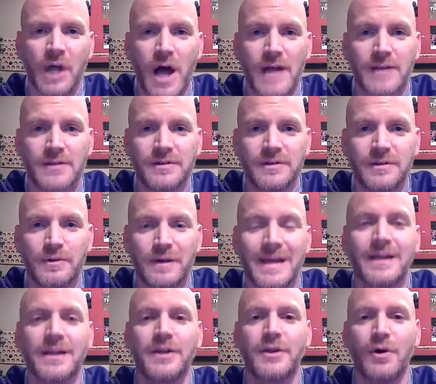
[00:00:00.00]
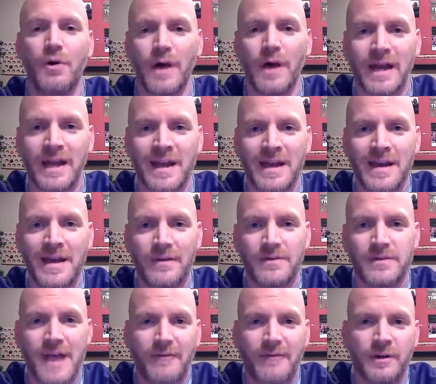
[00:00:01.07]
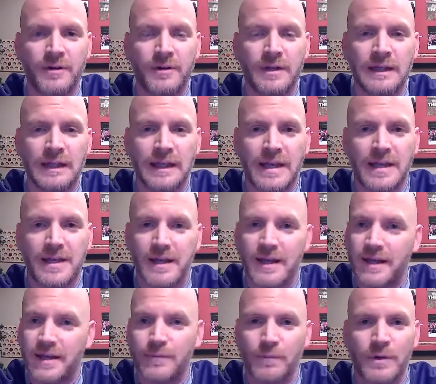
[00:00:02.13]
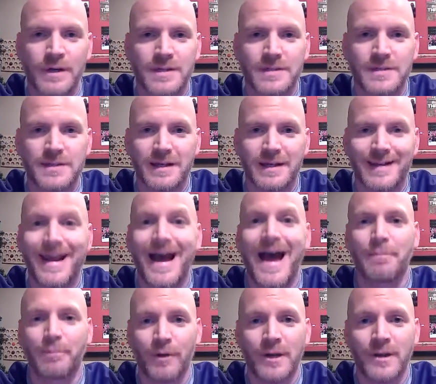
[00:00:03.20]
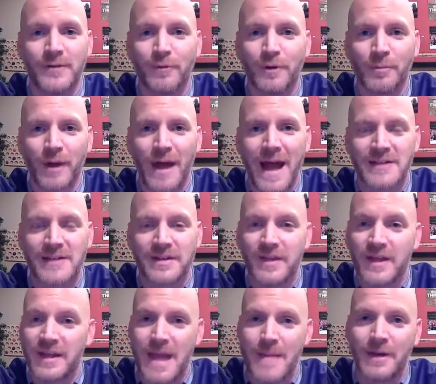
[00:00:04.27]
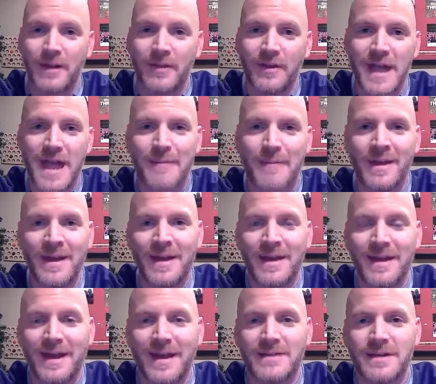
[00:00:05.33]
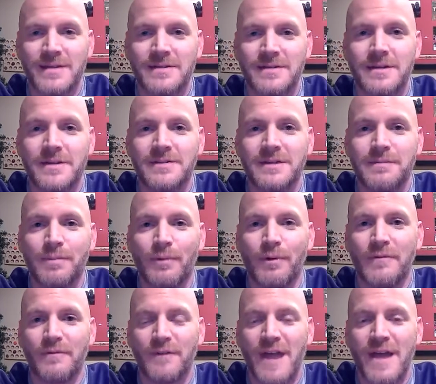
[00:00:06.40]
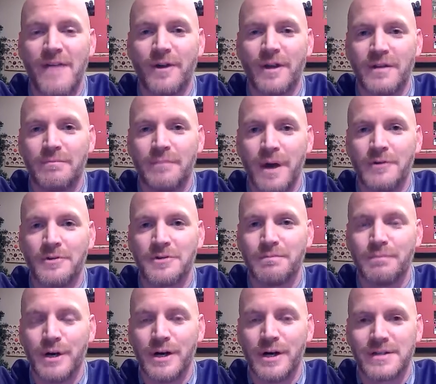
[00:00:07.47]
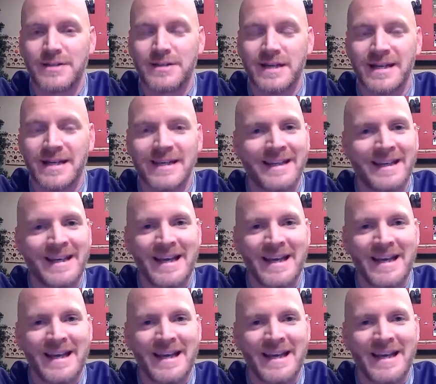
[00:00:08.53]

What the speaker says: loss to Illinois this afternoon in Lincoln. It was not pretty for Nebraska. They came into the game as a 16-point favorite in most books. And